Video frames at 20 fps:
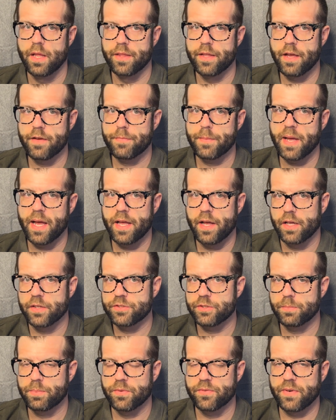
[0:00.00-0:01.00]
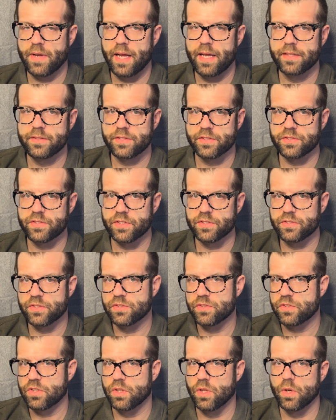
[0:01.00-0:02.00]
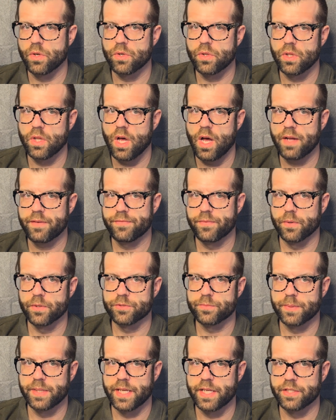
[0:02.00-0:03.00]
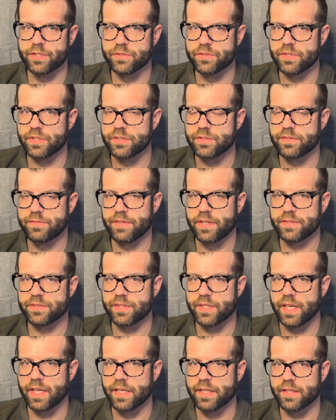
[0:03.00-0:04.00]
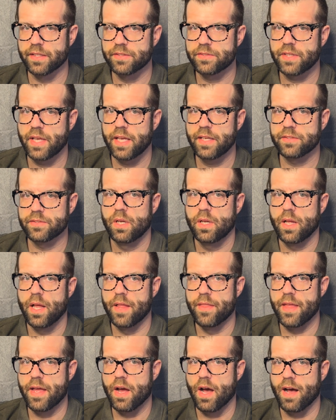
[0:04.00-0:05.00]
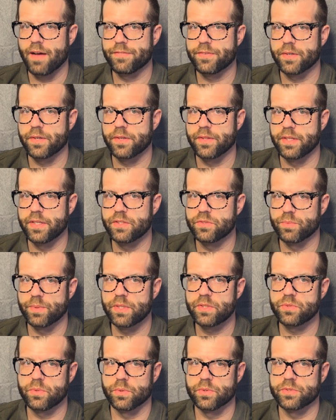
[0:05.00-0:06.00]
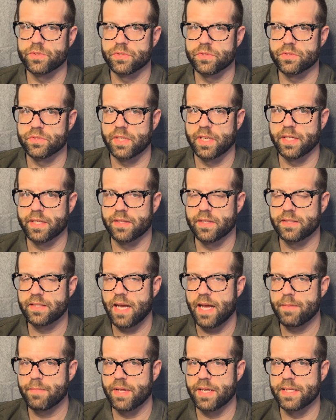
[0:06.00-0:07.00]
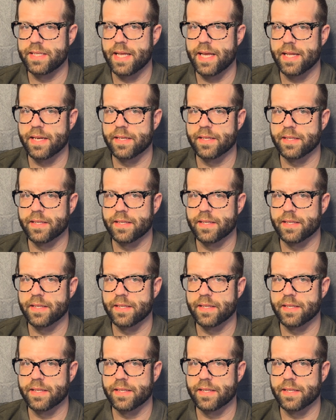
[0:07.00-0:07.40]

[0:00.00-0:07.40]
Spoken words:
The FBI also provides assistance to local law enforcement agencies investigating these cases, and they offer these resources like the timeline data,